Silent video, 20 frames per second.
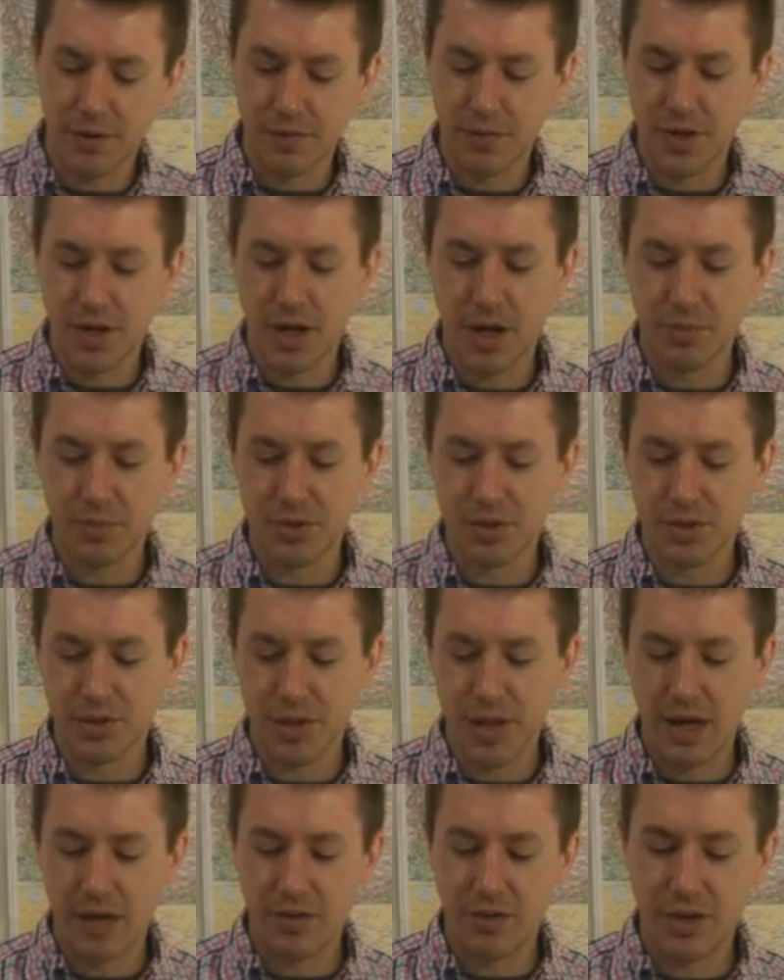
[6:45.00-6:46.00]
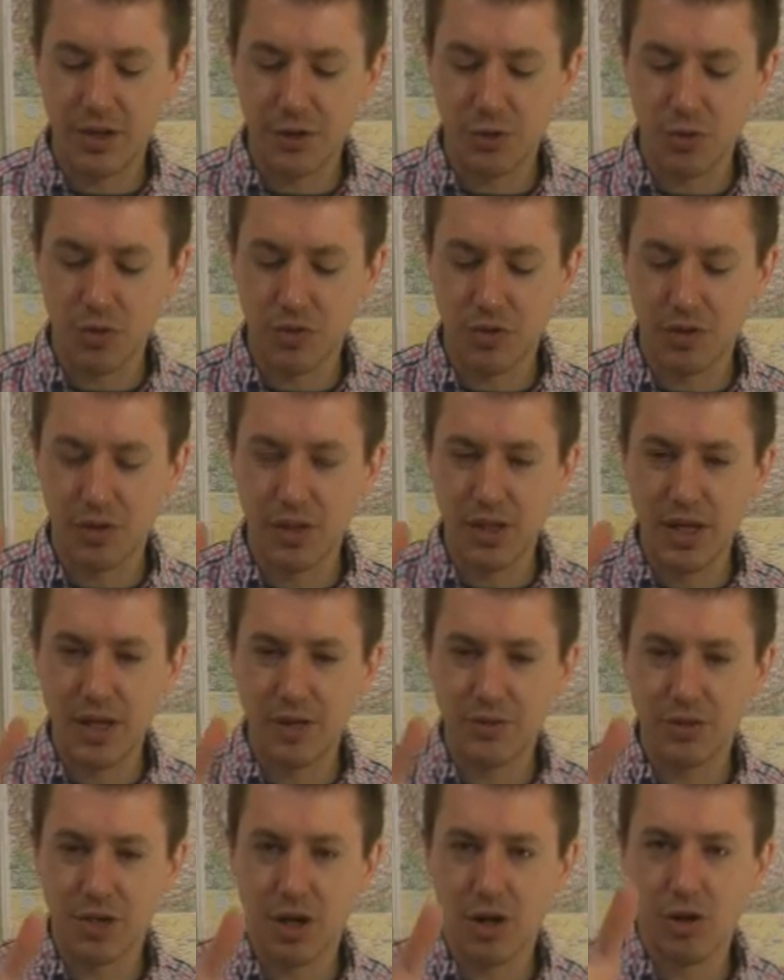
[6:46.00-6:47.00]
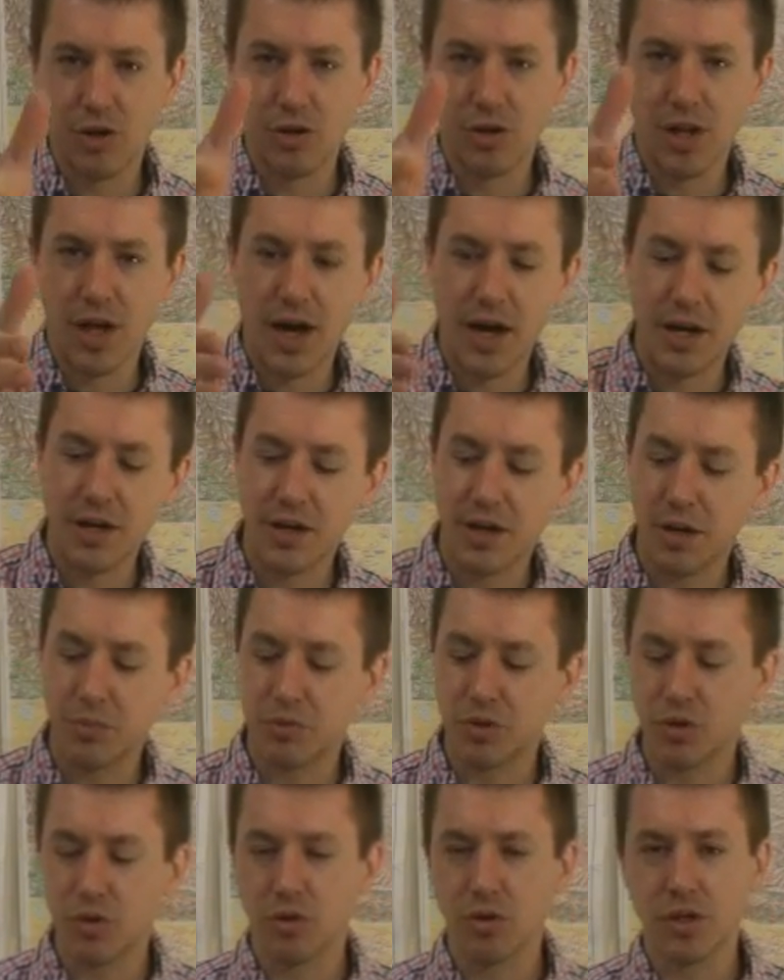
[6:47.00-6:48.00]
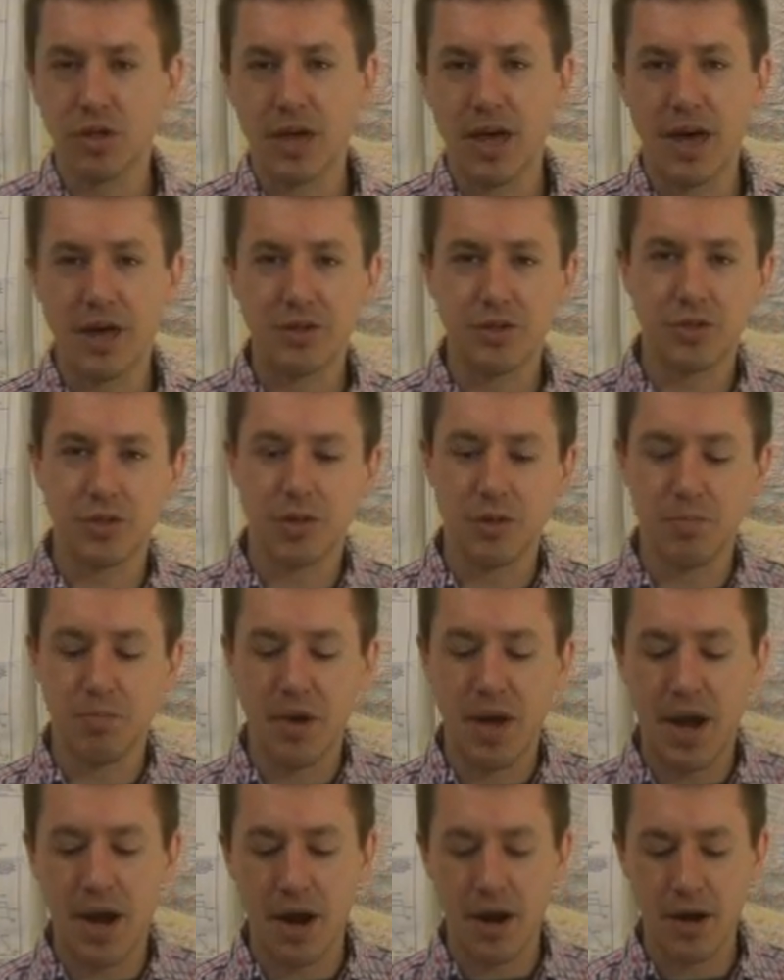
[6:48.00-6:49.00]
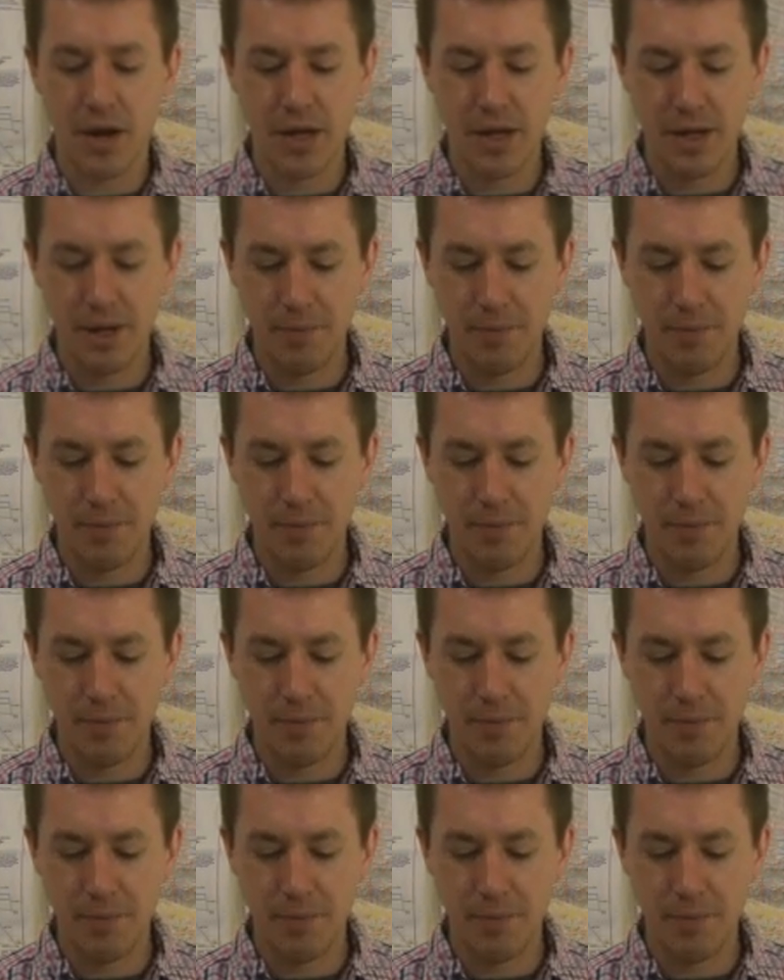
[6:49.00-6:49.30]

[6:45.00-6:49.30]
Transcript: cups like this with the leaves all lined up to look at, to compare.